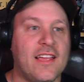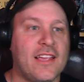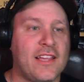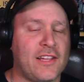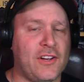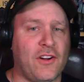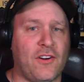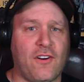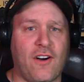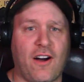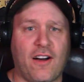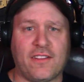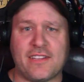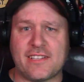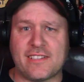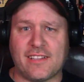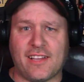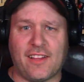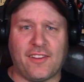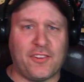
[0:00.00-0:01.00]
you know, all
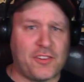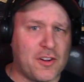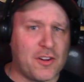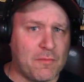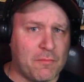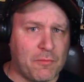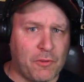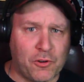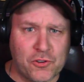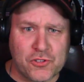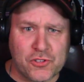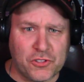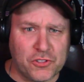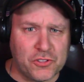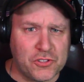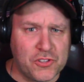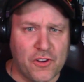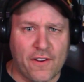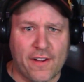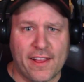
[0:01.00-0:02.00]
these little
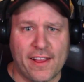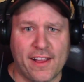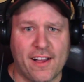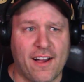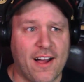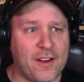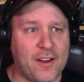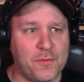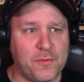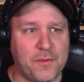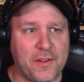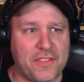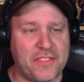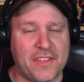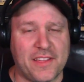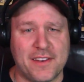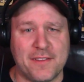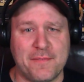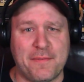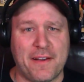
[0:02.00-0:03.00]
commercials going on with
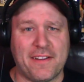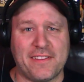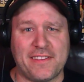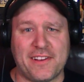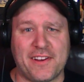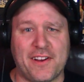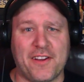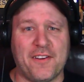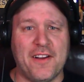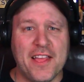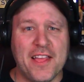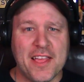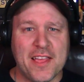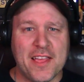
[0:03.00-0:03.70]
it about, you know,